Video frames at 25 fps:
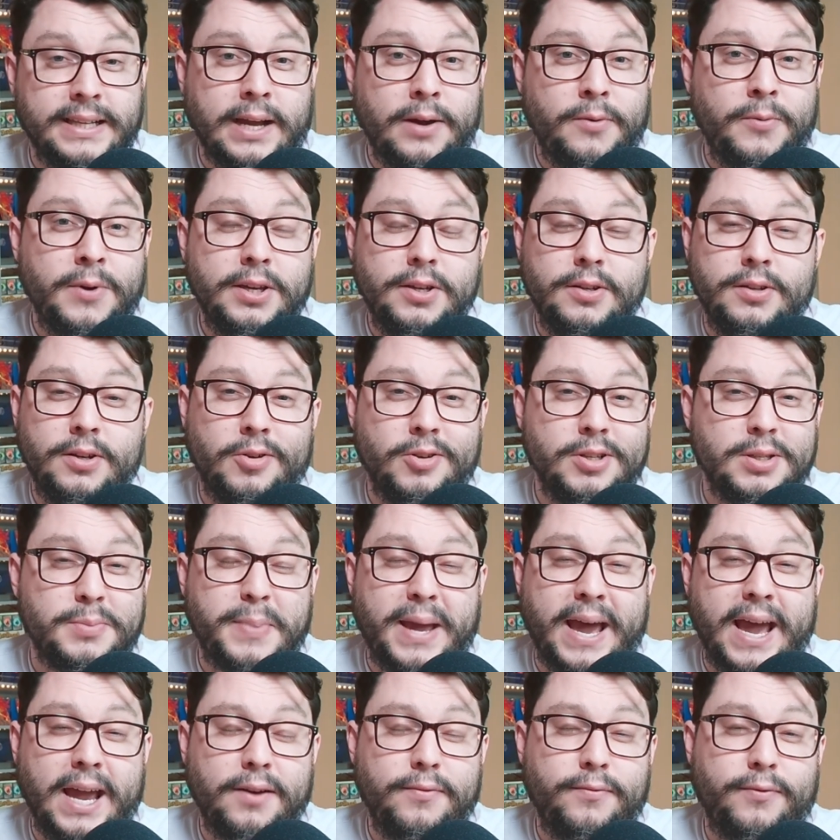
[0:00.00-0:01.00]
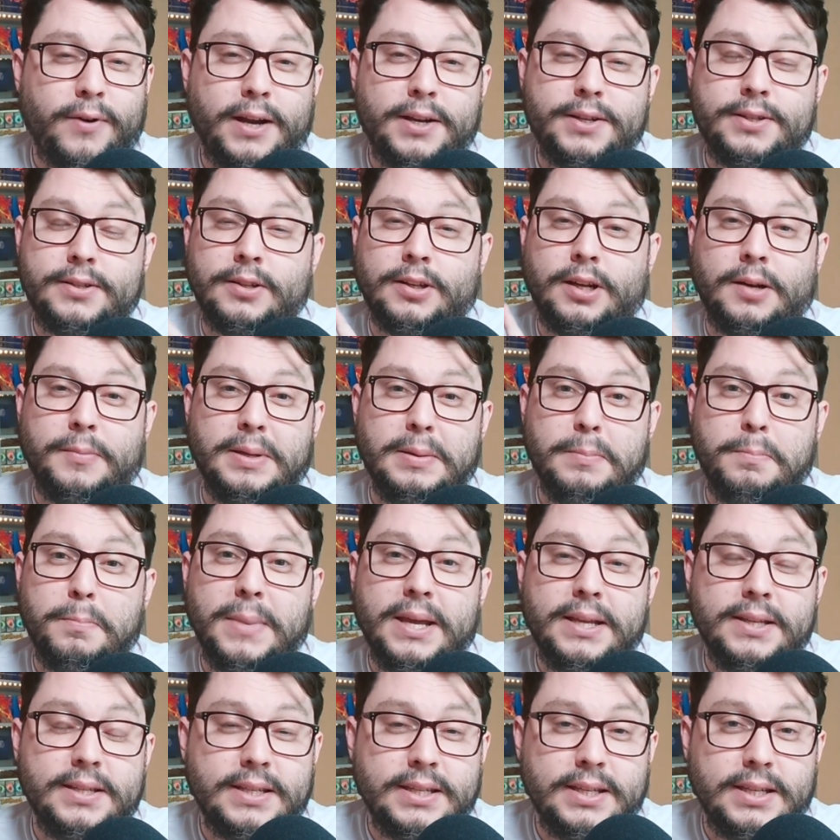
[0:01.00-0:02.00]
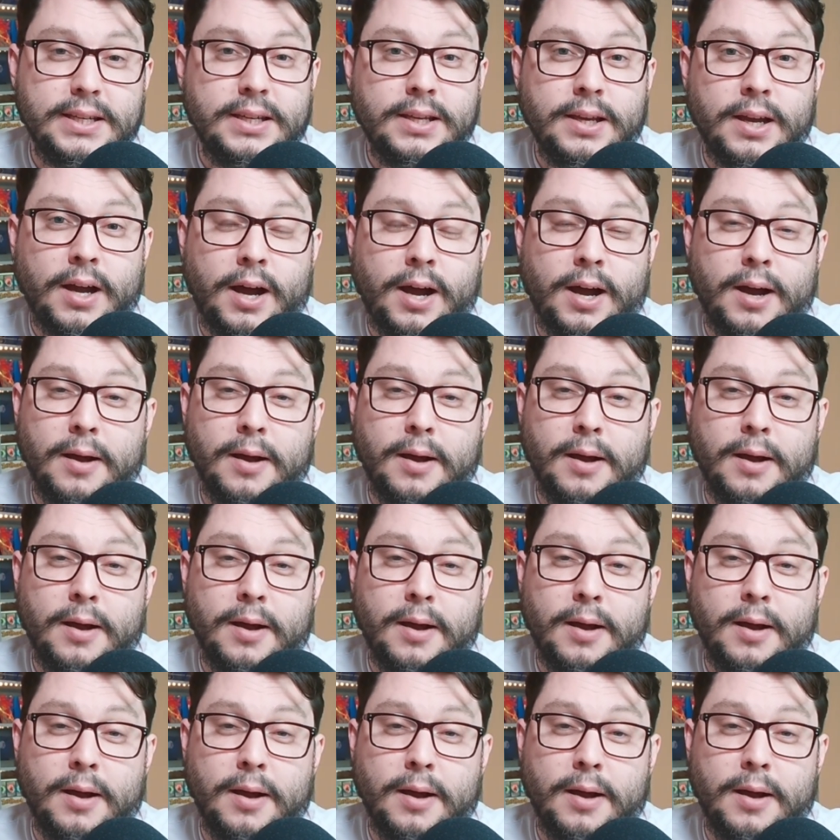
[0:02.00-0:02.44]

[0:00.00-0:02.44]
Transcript: that way you know it's pack fresh. They're going to be minty,